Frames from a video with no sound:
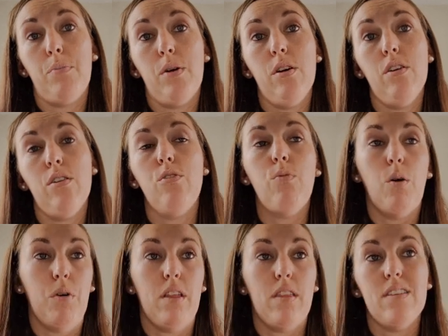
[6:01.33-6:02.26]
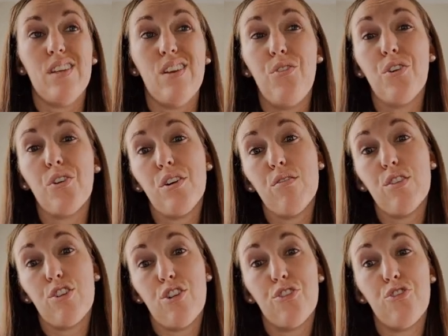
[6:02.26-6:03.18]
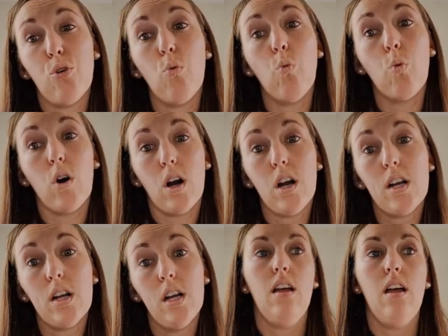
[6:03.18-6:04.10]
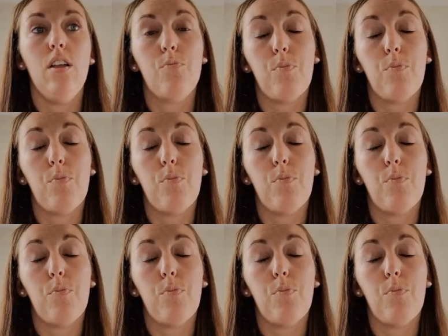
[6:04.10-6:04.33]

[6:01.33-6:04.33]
pumper, you want one of these. If you're going to return to work,